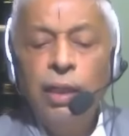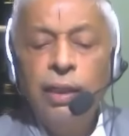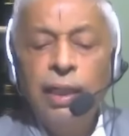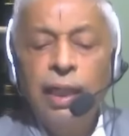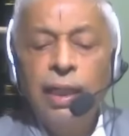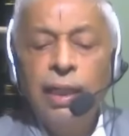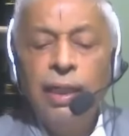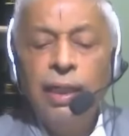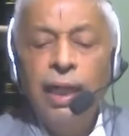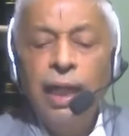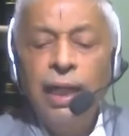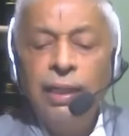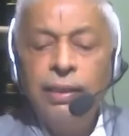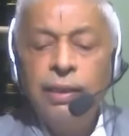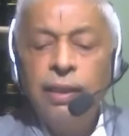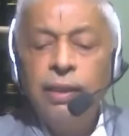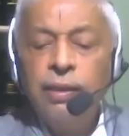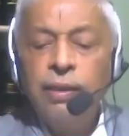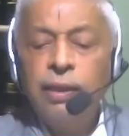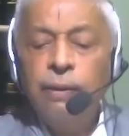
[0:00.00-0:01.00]
a
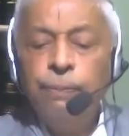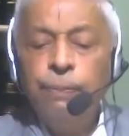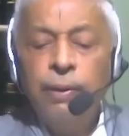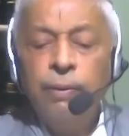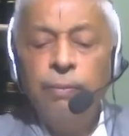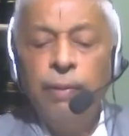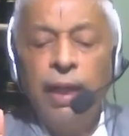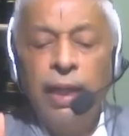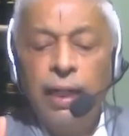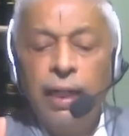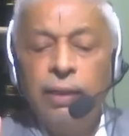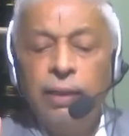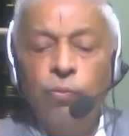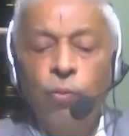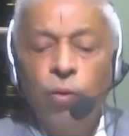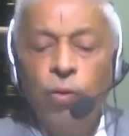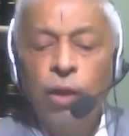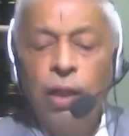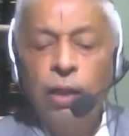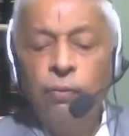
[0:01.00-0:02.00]
relationship in marriage,
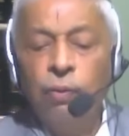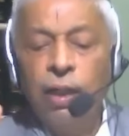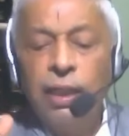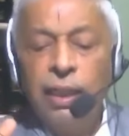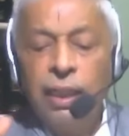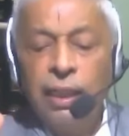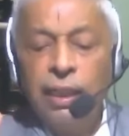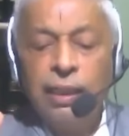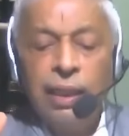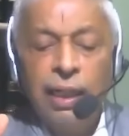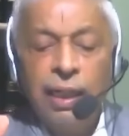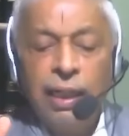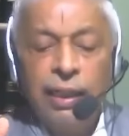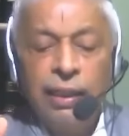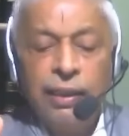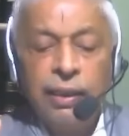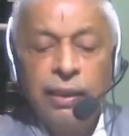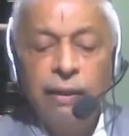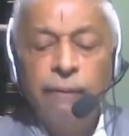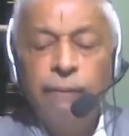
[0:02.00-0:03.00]
only one
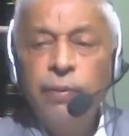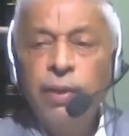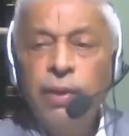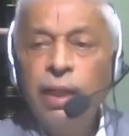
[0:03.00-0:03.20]
declaration.